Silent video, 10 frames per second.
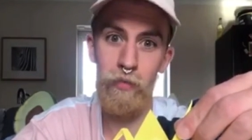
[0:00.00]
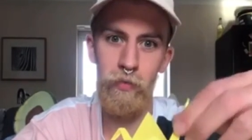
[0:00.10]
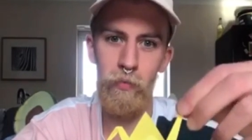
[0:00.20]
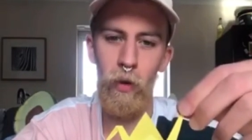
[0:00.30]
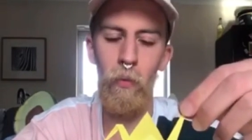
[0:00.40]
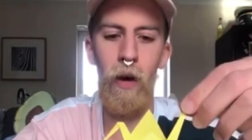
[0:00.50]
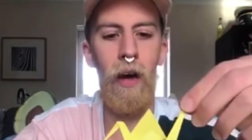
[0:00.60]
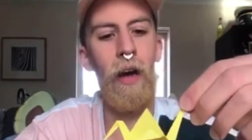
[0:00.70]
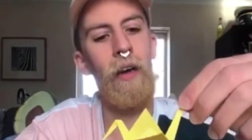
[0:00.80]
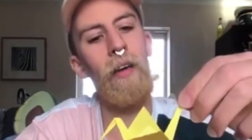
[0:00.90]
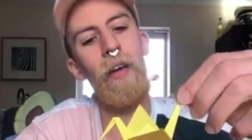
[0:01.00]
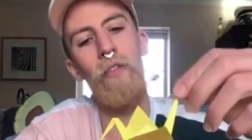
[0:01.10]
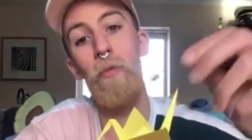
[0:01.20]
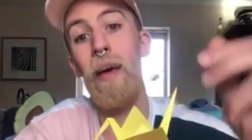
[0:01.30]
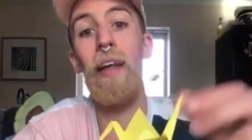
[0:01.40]
where if you make
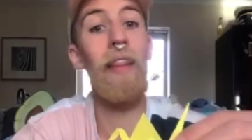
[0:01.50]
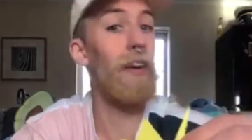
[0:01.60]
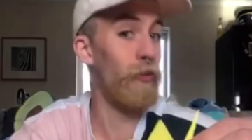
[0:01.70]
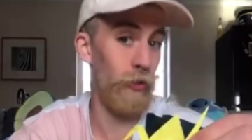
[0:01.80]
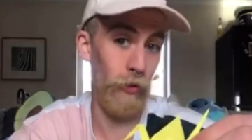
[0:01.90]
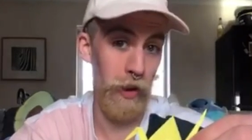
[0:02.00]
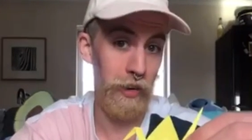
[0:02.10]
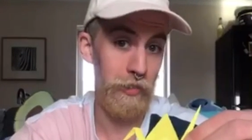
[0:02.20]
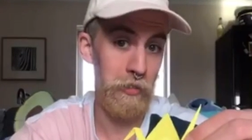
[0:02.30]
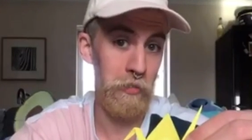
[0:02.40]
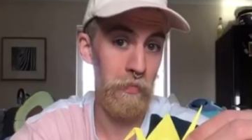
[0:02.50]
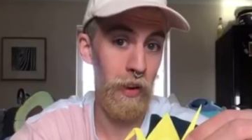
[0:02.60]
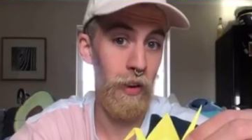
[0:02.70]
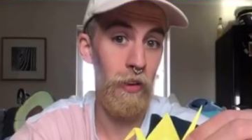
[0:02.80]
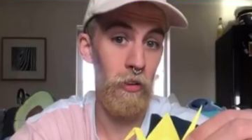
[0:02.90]
1,000 cranes,
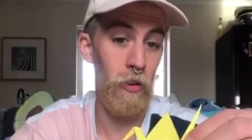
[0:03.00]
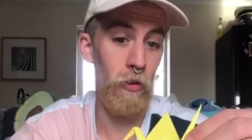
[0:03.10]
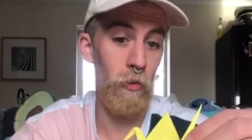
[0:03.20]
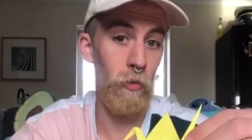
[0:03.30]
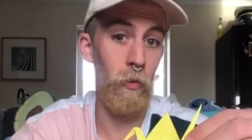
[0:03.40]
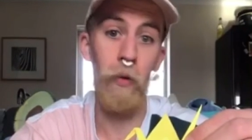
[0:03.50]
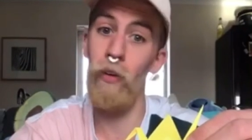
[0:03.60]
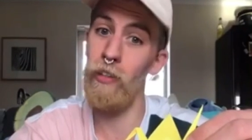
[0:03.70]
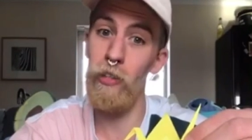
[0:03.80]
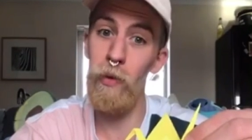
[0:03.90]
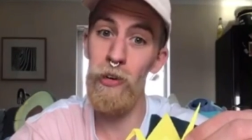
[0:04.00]
you will be granted a wish.